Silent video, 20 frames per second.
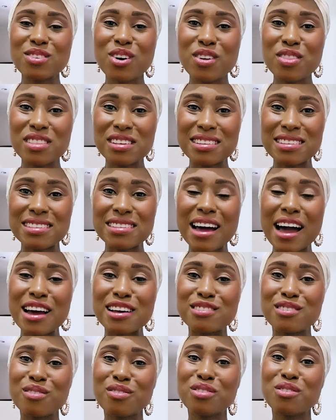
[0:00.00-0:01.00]
on the
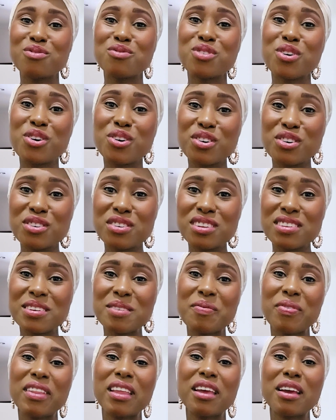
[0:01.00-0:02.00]
sides of the roads
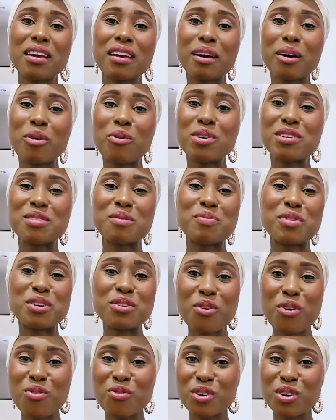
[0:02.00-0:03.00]
was a
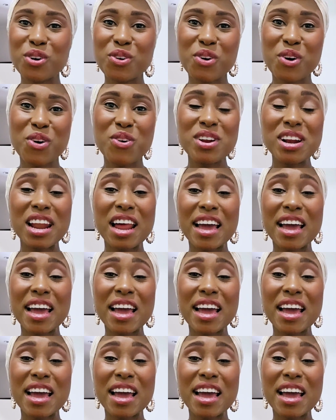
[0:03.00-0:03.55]
bit overgrown.